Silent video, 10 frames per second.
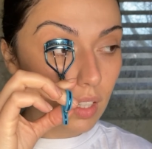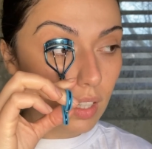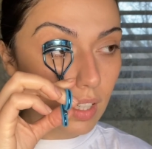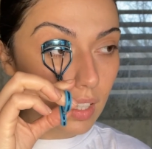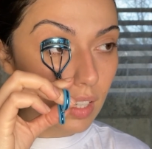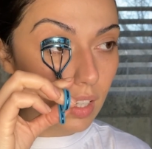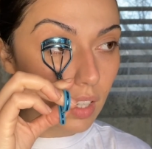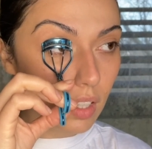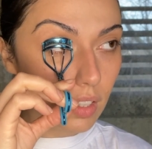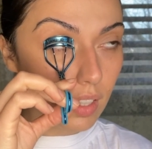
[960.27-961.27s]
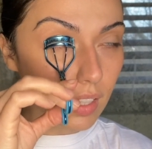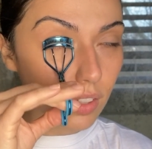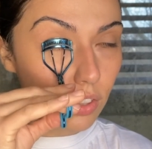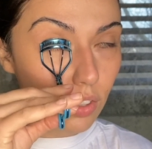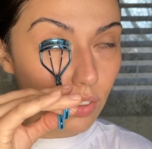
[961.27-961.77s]

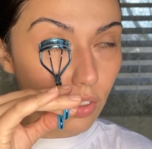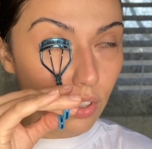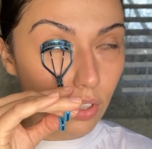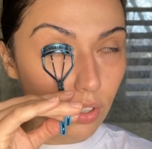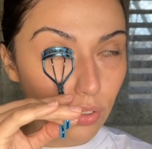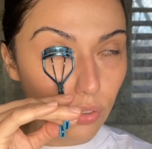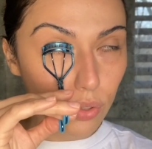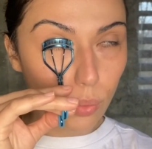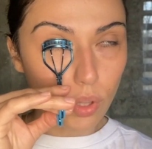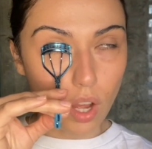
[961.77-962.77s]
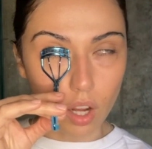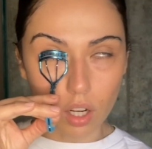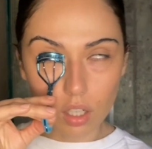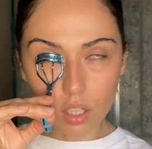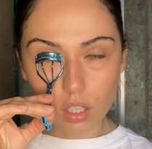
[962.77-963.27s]
eyelashes are so
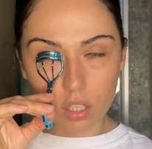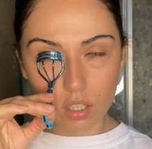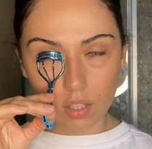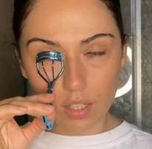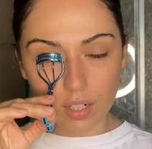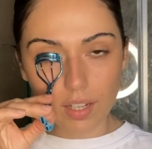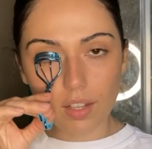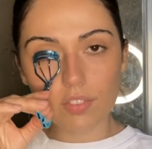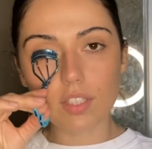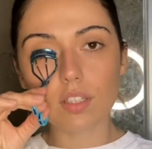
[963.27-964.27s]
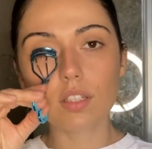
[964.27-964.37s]
long that I have to